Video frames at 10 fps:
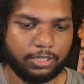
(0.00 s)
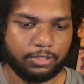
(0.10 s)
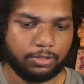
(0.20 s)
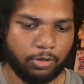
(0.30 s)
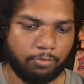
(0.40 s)

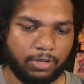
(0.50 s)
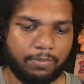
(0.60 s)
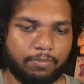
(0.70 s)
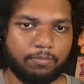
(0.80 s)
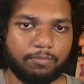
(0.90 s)
so
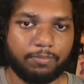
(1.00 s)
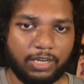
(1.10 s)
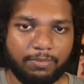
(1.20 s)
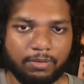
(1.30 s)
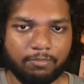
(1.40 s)
maybe
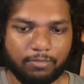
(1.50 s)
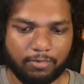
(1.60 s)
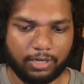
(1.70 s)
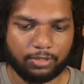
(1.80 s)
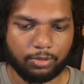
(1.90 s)

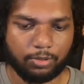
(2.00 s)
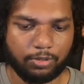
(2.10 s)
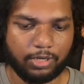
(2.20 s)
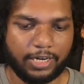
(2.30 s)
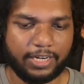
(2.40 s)
premium, so
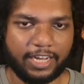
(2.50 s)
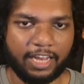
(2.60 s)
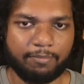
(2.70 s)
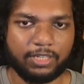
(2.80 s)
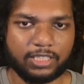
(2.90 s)
it
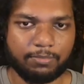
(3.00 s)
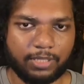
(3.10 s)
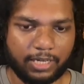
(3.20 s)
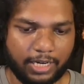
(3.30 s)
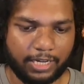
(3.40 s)
can be
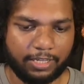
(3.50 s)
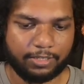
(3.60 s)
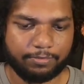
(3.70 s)
something like,